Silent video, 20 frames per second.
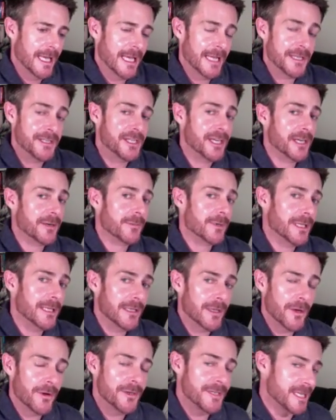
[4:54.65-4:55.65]
Uh, generally,
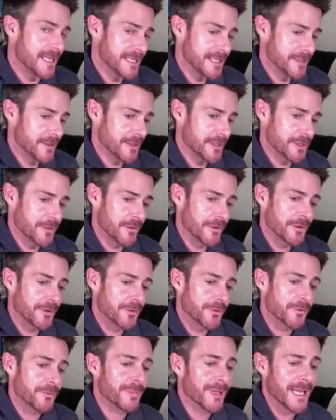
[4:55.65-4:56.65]
low testosterone
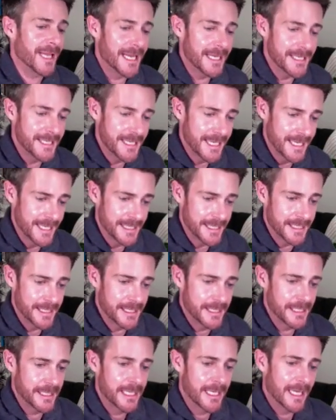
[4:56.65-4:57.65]
through blood
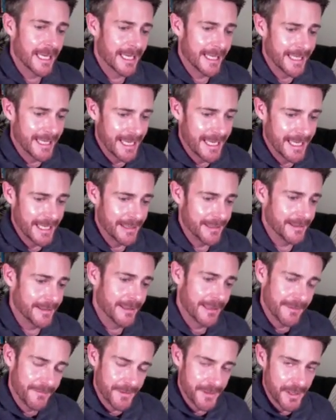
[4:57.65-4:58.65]
tests. Again,
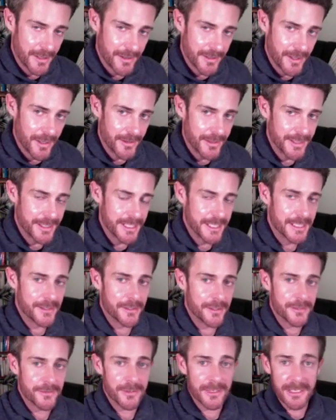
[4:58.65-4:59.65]
if you don't know your
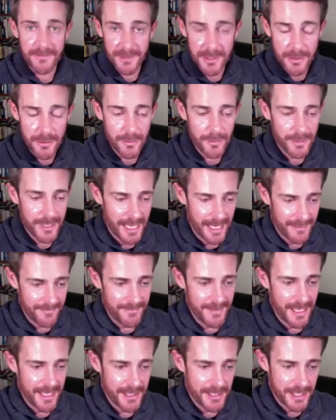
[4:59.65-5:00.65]
testosterone level, you could
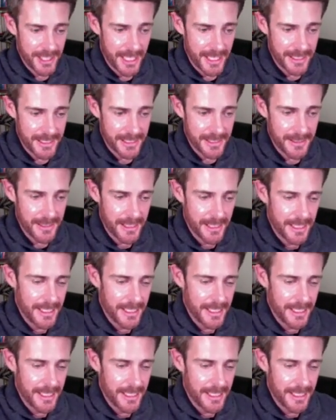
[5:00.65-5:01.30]
have that checked.